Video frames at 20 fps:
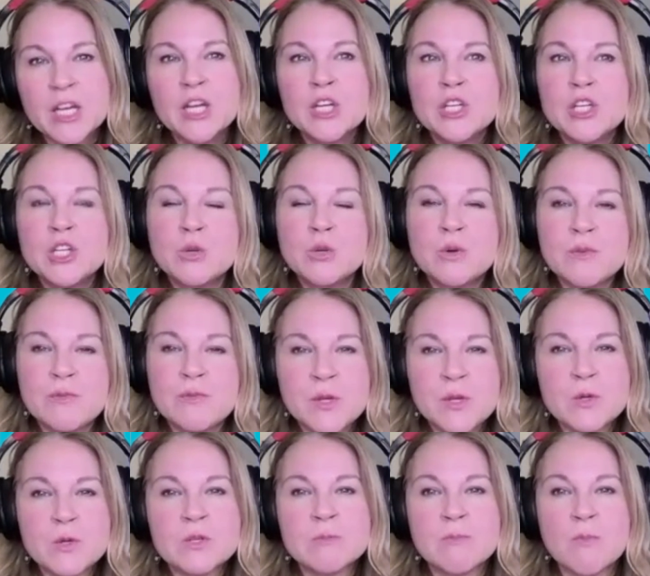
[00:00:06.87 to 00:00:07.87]
to
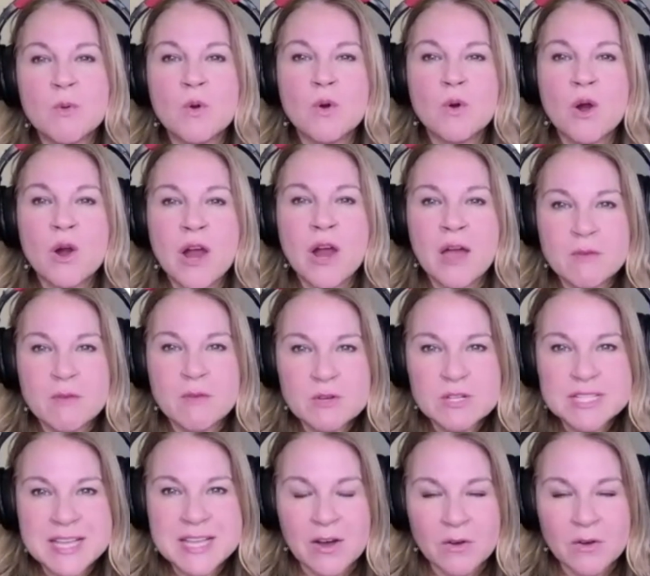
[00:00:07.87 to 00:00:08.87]
infuse more of
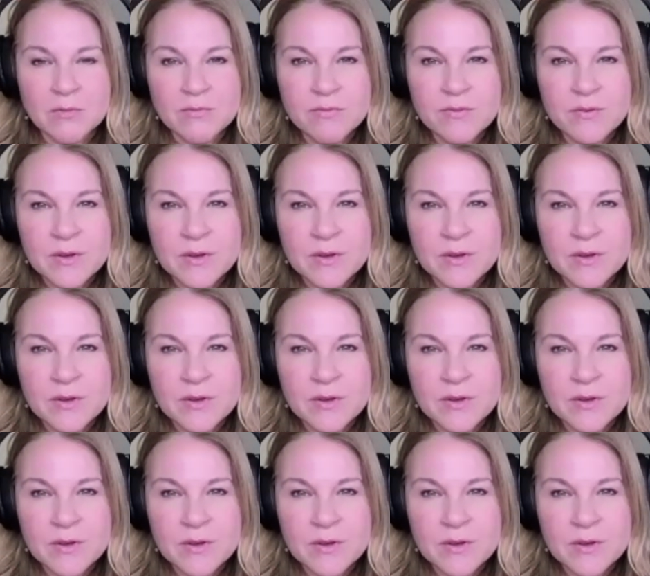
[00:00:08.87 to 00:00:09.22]
yourself